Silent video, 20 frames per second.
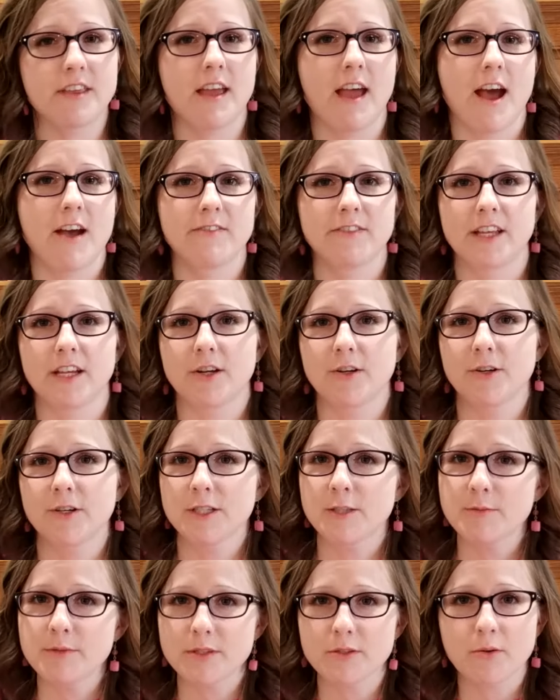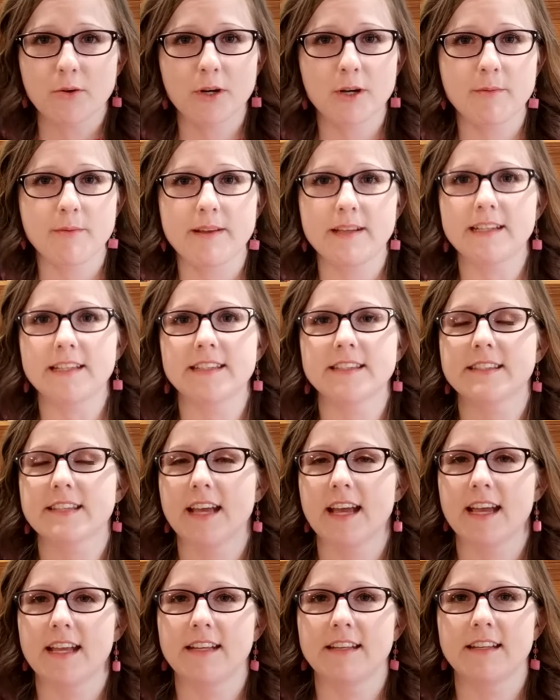they have like Christmas ornaments
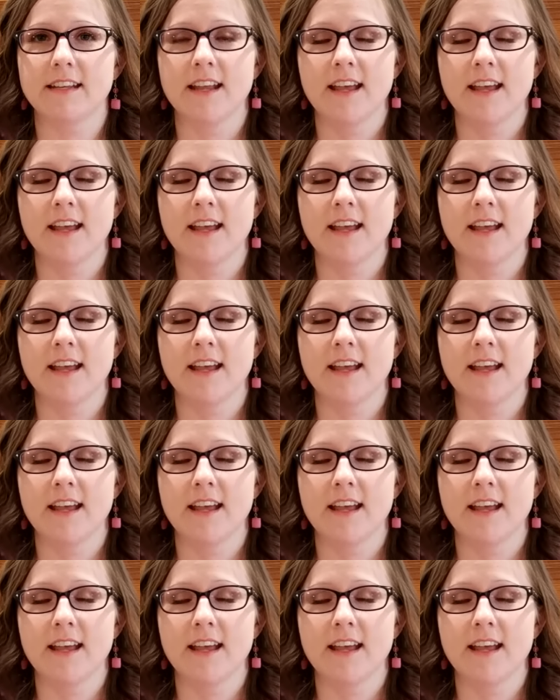and,